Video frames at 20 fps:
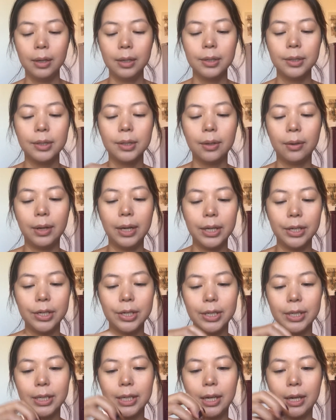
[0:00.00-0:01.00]
So I
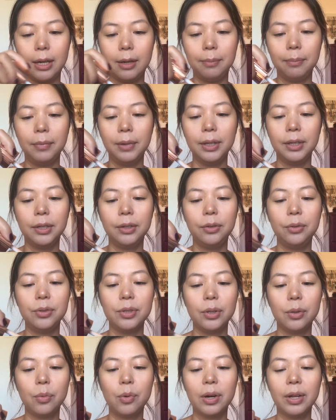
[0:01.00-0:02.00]
just use
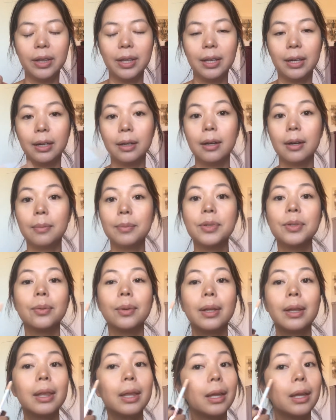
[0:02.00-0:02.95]
the one that it comes with,